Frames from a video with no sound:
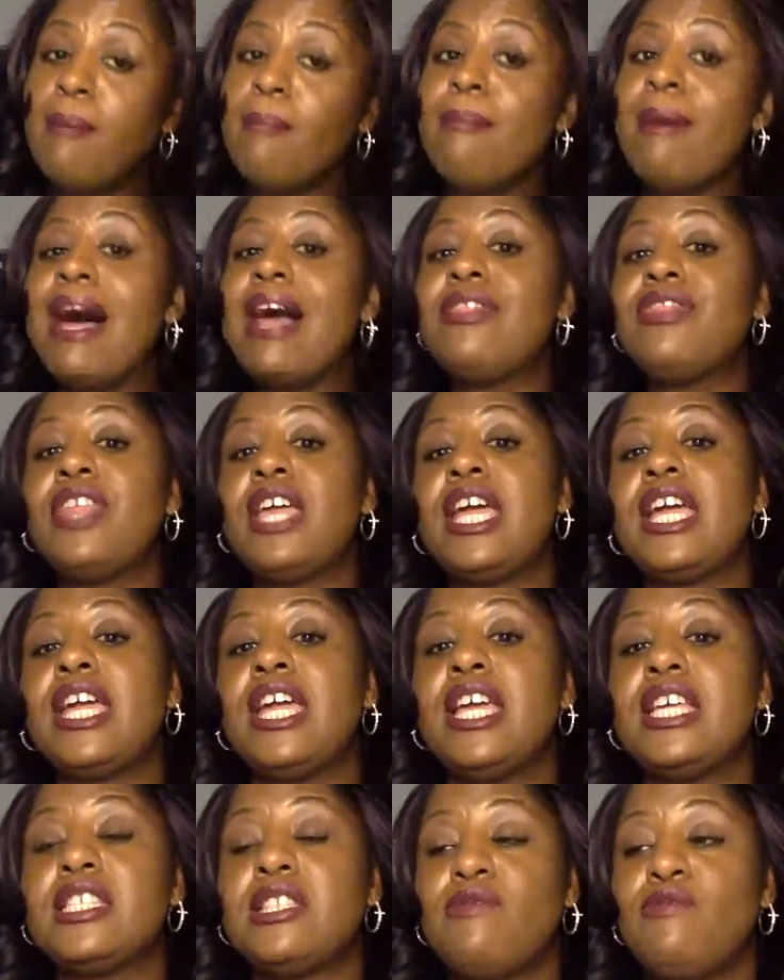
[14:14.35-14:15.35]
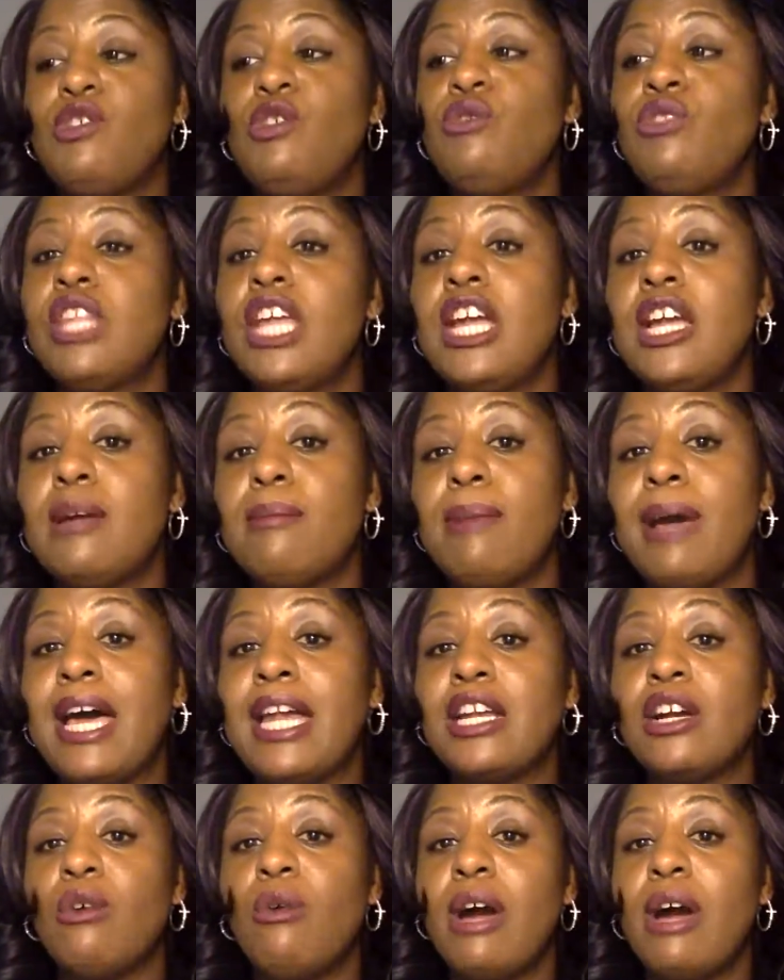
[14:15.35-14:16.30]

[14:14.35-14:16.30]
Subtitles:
My thing is, if you think about it,